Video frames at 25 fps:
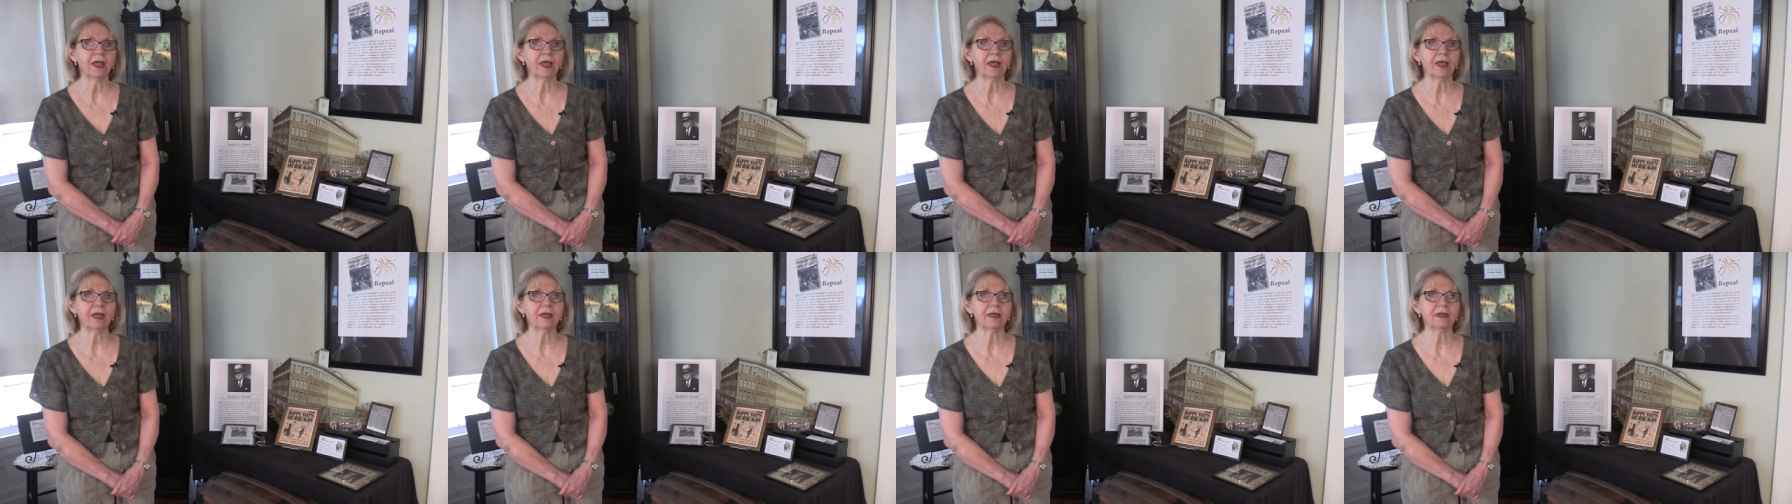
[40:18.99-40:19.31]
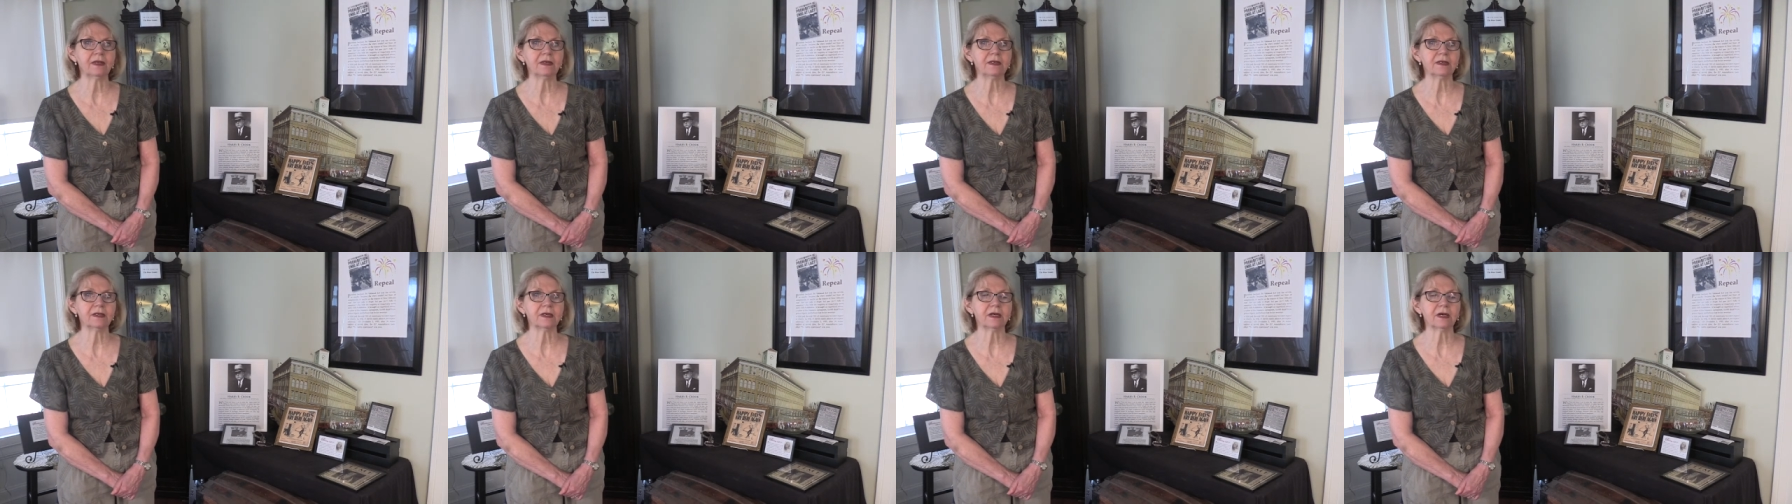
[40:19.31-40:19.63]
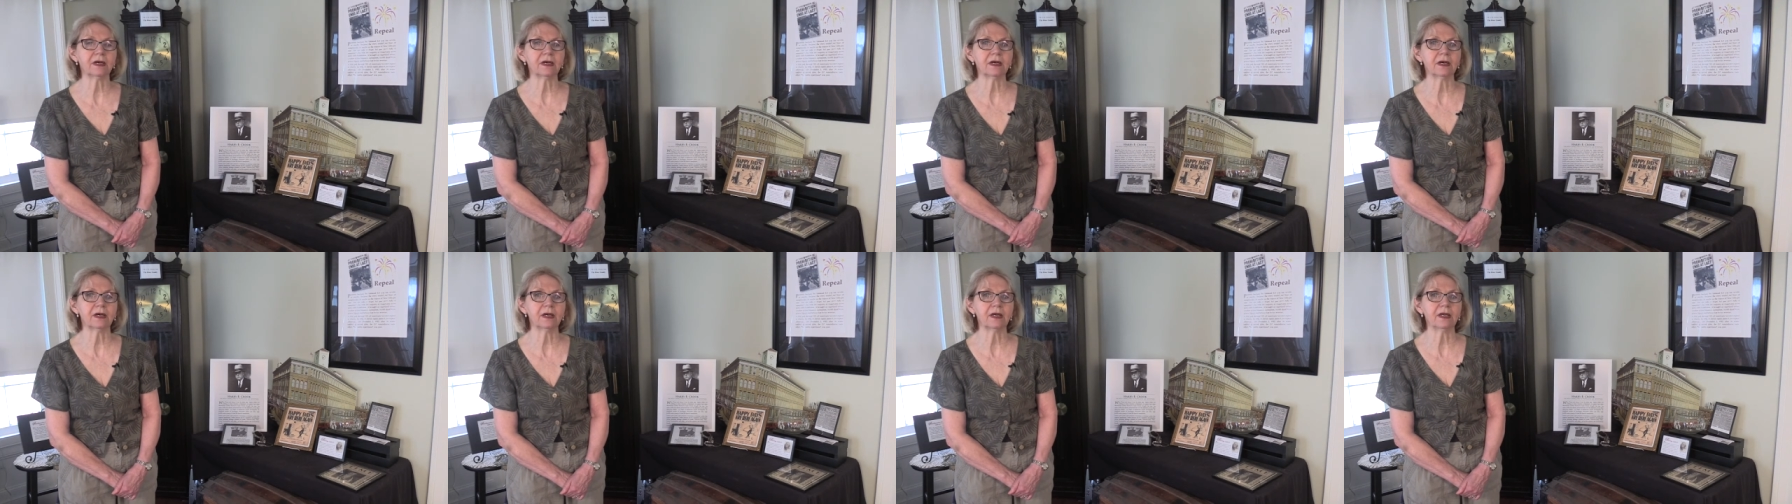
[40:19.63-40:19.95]
and
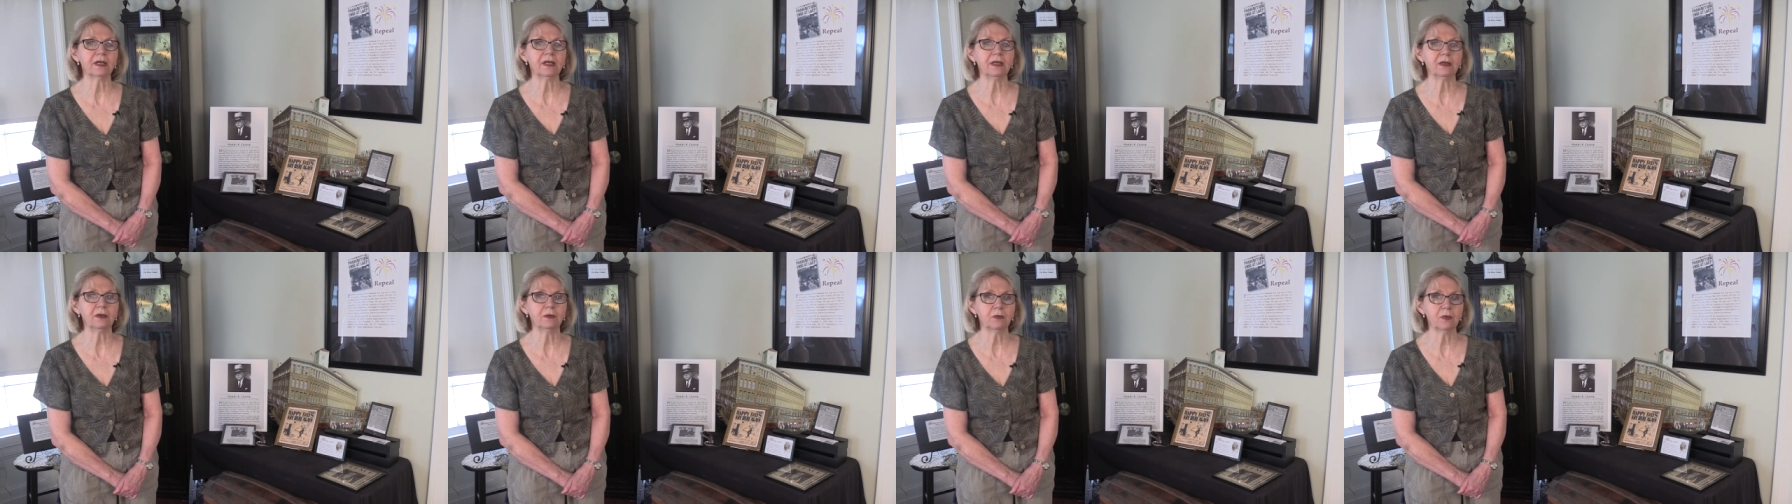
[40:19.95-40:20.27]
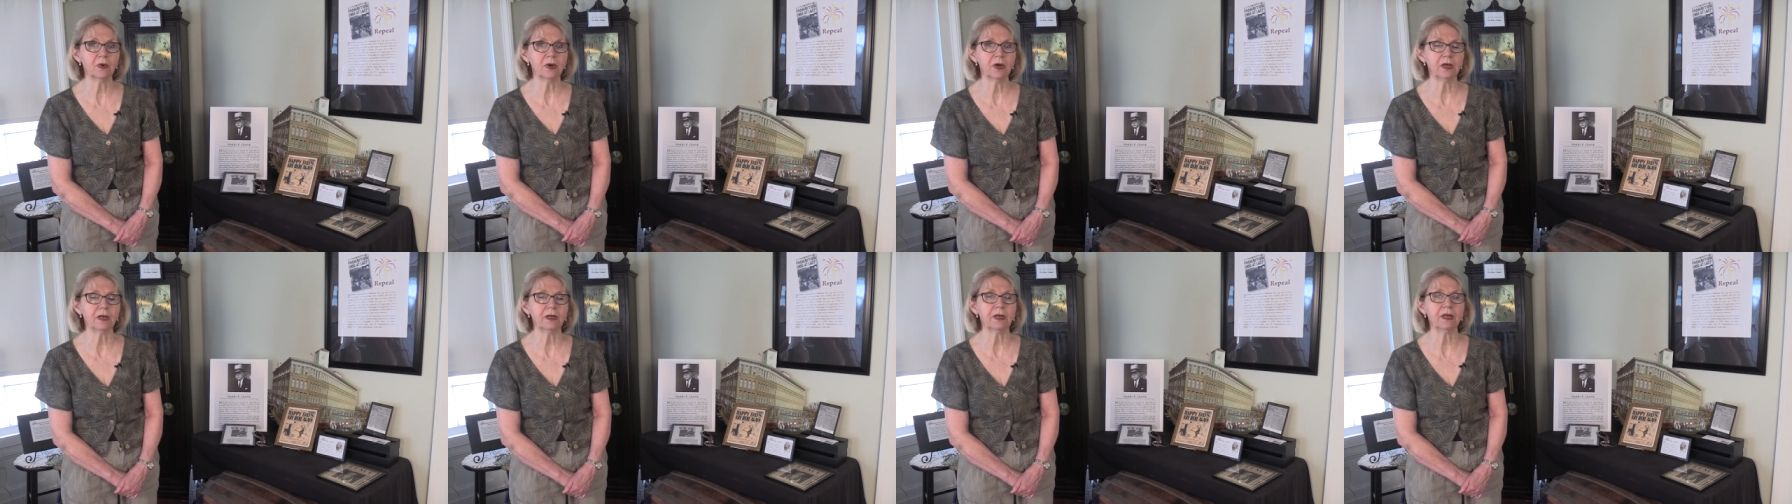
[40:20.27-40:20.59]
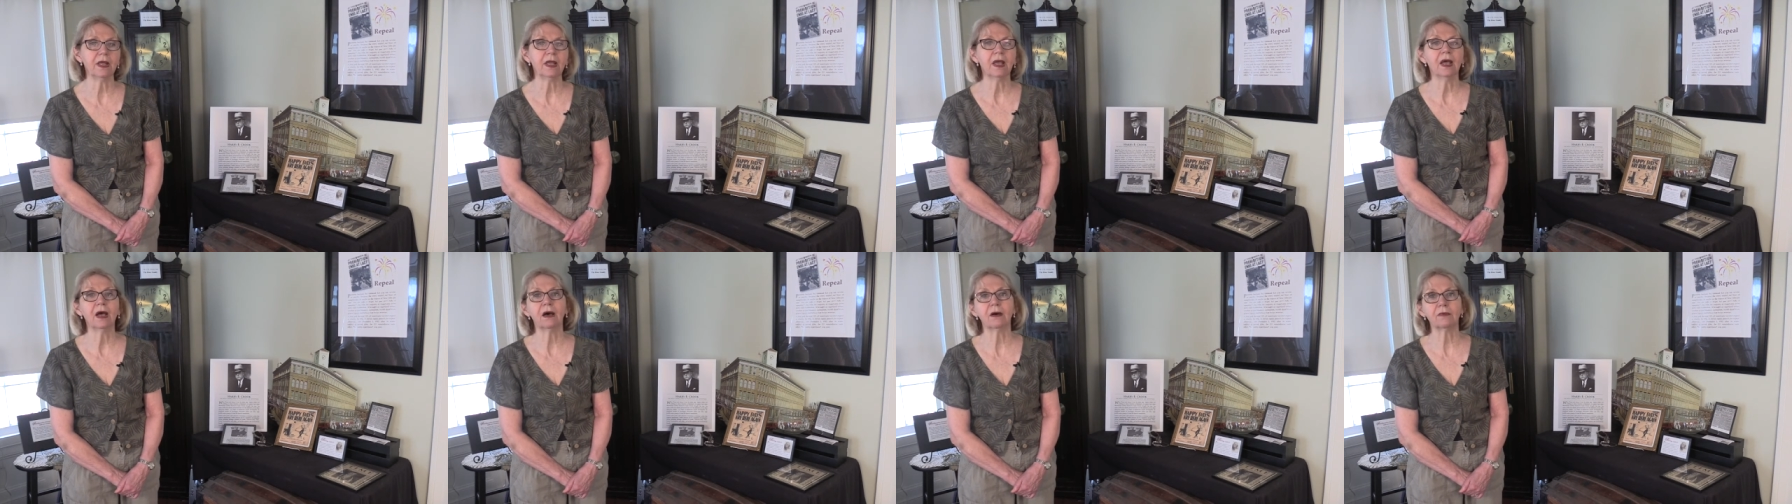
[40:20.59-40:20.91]
uh, he
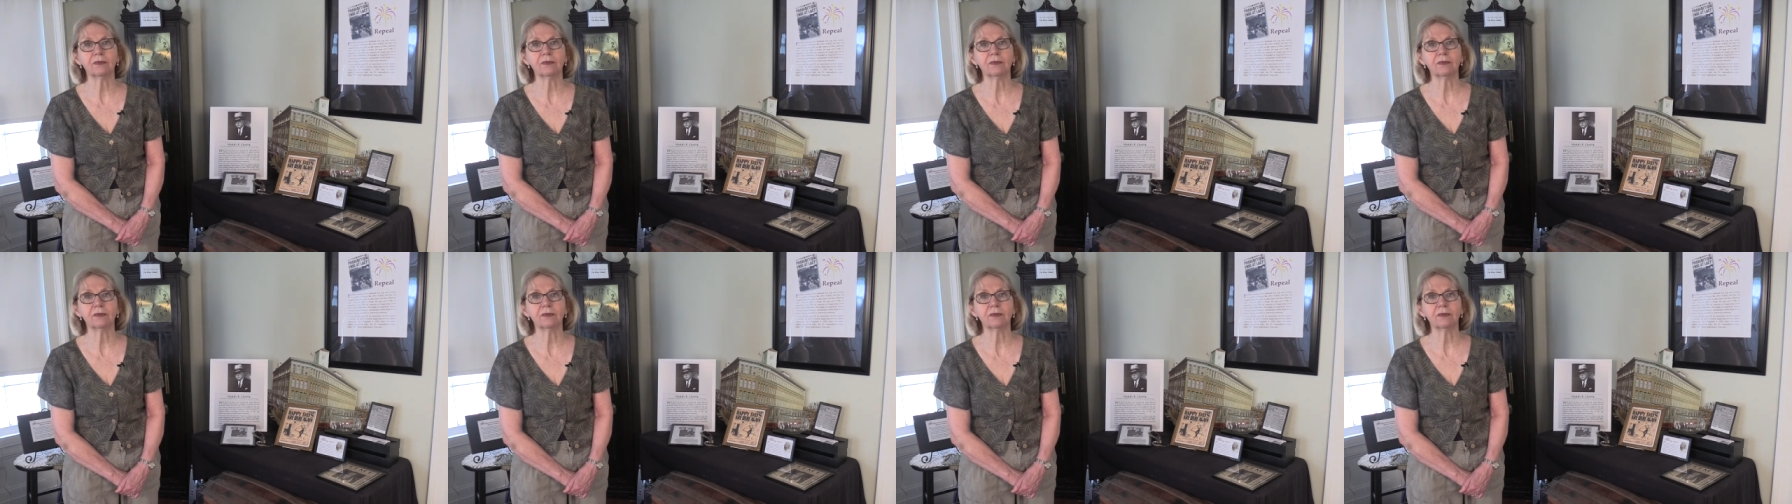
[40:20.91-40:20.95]
won.